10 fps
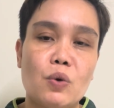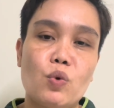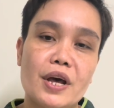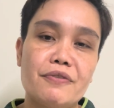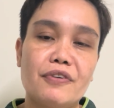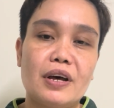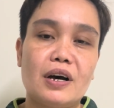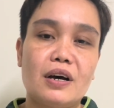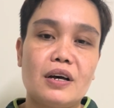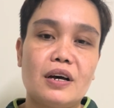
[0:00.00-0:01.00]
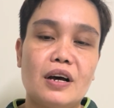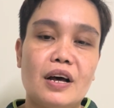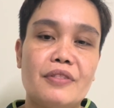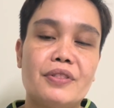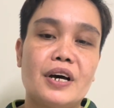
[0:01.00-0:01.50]
wife
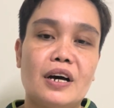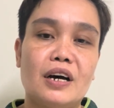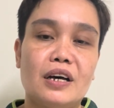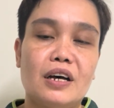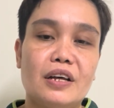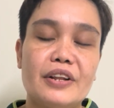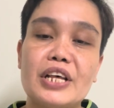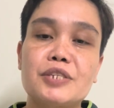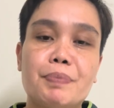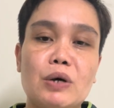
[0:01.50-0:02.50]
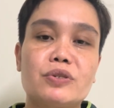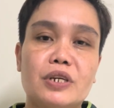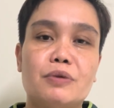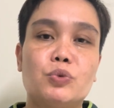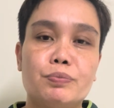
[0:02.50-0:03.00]
and the spouse
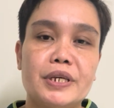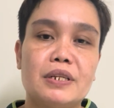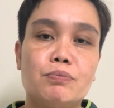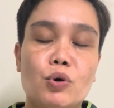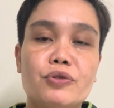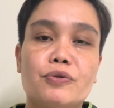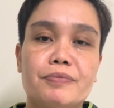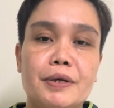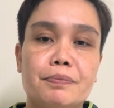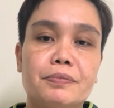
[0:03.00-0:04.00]
are mobile, both of them.